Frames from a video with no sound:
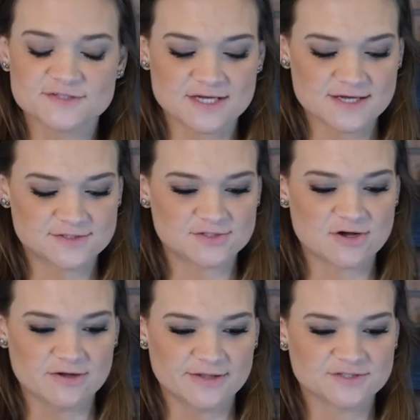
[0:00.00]
size
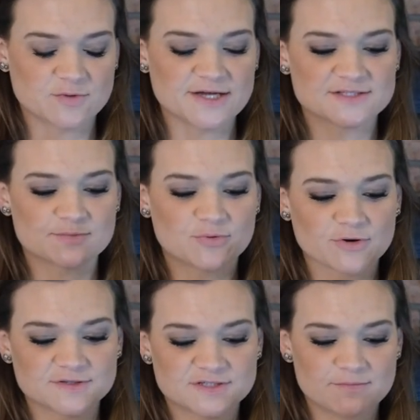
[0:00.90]
dog. That's why it's
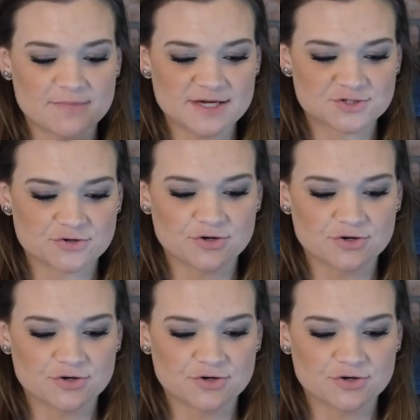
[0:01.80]
important to measure